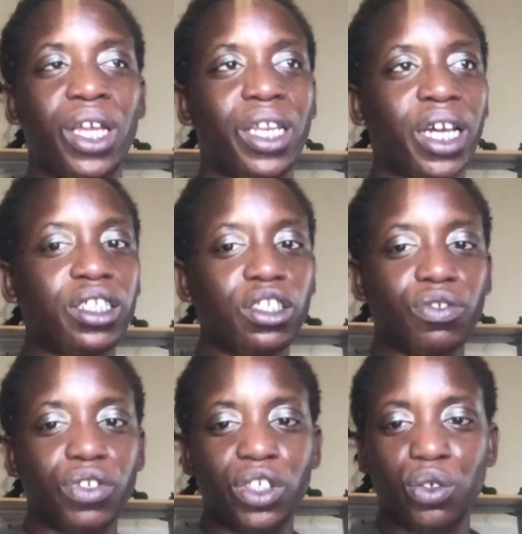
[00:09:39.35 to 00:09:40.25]
not just
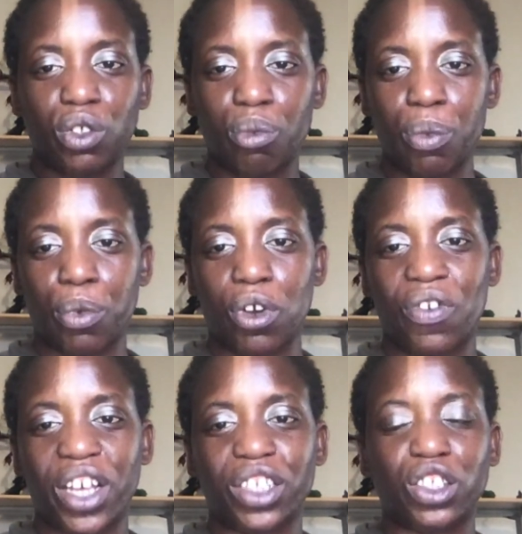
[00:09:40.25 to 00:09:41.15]
for you and the people around